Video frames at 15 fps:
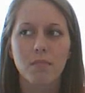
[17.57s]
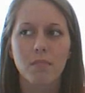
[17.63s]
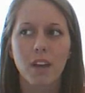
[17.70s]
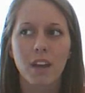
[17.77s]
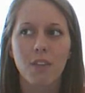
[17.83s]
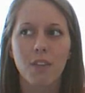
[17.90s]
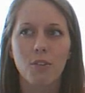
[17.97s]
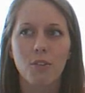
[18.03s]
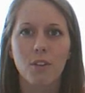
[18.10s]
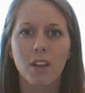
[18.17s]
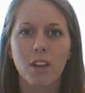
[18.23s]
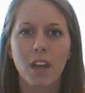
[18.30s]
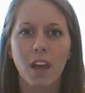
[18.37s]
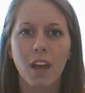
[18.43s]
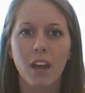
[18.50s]
I never
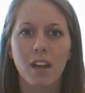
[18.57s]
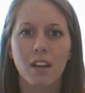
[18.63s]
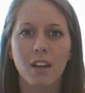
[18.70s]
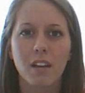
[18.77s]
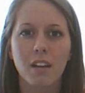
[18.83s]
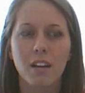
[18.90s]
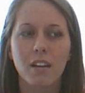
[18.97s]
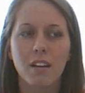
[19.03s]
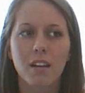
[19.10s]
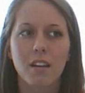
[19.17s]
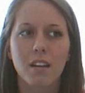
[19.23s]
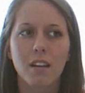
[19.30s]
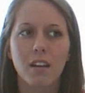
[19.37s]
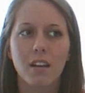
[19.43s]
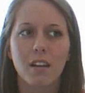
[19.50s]
really had
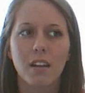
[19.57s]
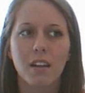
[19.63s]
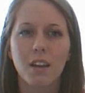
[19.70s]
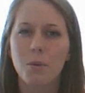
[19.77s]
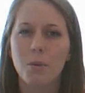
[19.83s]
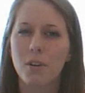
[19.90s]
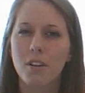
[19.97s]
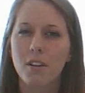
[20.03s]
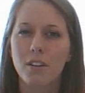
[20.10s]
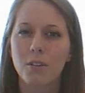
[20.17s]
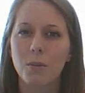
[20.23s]
anyone to talk